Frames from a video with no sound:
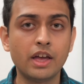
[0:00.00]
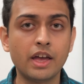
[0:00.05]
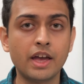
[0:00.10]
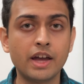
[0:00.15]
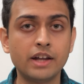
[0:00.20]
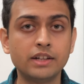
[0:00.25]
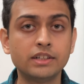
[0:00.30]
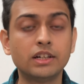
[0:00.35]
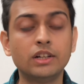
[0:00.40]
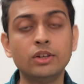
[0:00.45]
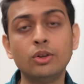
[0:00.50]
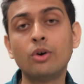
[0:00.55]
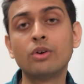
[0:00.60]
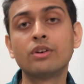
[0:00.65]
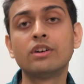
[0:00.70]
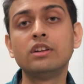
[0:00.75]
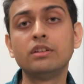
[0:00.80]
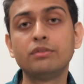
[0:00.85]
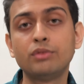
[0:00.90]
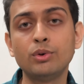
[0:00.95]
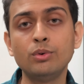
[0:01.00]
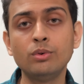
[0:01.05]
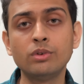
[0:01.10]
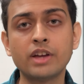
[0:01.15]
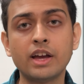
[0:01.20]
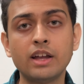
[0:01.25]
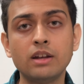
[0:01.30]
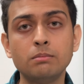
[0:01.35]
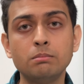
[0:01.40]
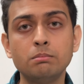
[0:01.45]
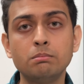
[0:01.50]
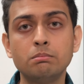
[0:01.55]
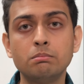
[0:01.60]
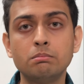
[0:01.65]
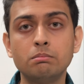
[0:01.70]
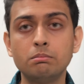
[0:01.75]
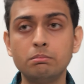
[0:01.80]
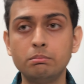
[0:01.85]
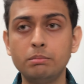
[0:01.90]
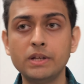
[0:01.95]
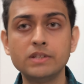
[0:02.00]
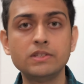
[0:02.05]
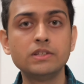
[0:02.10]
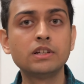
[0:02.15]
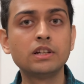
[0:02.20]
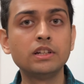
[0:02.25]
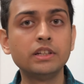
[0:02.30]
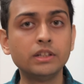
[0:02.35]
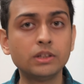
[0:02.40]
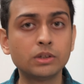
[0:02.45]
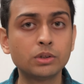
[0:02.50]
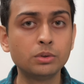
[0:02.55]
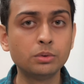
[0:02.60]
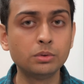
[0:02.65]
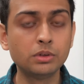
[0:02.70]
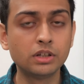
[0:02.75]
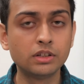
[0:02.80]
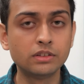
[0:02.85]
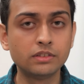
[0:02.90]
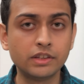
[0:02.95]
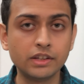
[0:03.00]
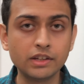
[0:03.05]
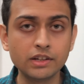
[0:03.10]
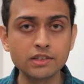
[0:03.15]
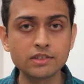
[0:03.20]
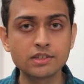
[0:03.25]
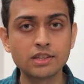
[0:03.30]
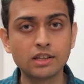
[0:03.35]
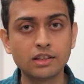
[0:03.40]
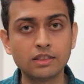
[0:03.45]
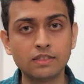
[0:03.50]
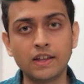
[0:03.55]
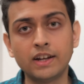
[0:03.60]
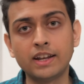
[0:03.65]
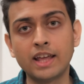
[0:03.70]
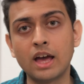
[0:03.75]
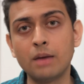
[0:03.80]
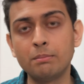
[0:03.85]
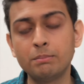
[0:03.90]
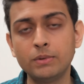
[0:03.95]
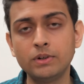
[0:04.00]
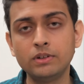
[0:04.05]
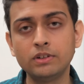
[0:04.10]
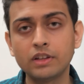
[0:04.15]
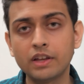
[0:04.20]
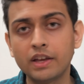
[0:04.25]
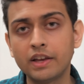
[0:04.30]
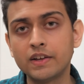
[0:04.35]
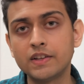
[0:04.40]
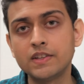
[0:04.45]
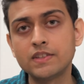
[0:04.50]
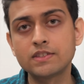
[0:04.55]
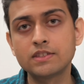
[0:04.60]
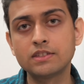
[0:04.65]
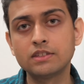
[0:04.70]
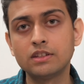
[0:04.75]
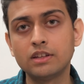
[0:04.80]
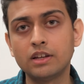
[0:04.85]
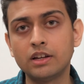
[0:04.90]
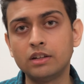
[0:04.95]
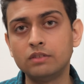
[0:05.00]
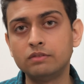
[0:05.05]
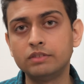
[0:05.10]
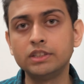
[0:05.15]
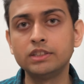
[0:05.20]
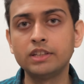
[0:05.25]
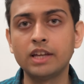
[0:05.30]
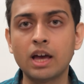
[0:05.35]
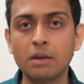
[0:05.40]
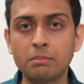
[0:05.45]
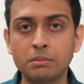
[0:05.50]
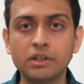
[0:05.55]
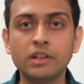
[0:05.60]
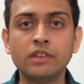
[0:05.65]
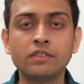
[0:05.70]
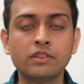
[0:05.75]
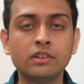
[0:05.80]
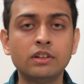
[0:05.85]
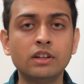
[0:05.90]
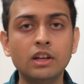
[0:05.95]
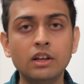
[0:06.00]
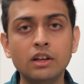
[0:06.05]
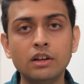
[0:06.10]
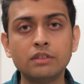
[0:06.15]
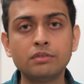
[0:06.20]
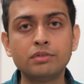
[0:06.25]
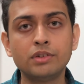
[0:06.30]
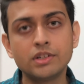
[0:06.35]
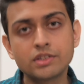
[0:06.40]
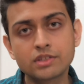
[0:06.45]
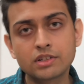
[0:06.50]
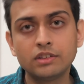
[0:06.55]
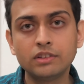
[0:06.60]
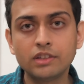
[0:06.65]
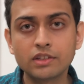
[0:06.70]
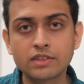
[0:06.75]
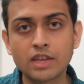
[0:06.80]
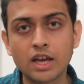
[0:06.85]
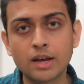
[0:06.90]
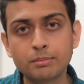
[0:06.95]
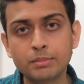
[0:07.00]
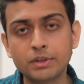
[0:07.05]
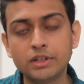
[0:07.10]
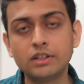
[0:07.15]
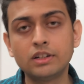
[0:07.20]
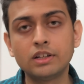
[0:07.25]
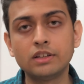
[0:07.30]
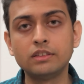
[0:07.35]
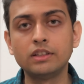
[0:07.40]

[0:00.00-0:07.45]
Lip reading: And a longer review can basically include things that happened as and when they happened, as in first this happened,